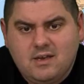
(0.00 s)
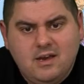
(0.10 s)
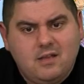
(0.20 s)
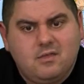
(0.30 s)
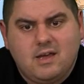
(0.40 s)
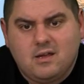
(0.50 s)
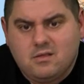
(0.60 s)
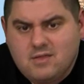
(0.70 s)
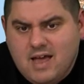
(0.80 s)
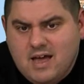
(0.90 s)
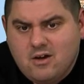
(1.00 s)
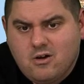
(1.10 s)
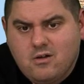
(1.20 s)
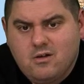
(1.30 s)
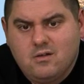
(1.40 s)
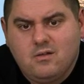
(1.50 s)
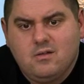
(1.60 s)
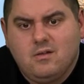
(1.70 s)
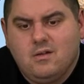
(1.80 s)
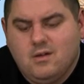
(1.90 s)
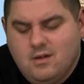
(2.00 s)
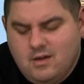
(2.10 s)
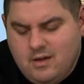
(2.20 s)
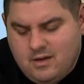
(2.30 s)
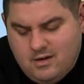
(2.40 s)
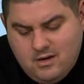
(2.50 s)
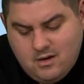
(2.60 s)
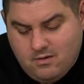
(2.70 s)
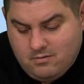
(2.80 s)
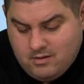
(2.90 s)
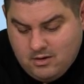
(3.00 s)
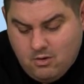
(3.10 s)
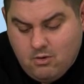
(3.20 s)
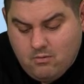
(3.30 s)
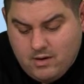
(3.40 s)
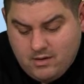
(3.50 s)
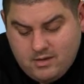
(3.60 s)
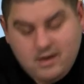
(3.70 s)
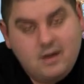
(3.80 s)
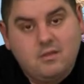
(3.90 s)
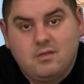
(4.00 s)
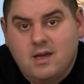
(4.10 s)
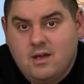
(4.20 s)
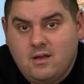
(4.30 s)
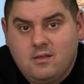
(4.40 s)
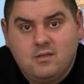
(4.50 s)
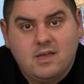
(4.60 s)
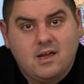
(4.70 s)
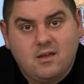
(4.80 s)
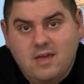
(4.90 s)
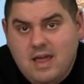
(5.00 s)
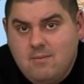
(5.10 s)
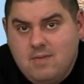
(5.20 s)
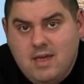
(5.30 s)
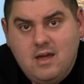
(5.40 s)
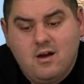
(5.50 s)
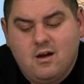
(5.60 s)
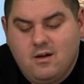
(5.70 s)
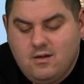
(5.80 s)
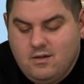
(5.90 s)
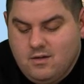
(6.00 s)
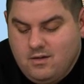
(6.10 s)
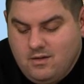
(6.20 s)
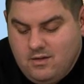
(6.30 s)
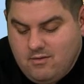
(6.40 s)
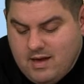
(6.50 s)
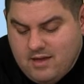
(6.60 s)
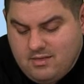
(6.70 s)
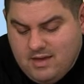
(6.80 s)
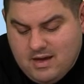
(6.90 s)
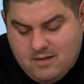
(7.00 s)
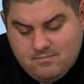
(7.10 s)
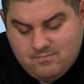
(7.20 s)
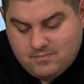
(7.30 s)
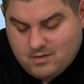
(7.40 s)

Then you had Sega Saturn, and you know the goal was, and then you had and Sega Game Gear, you had the, um,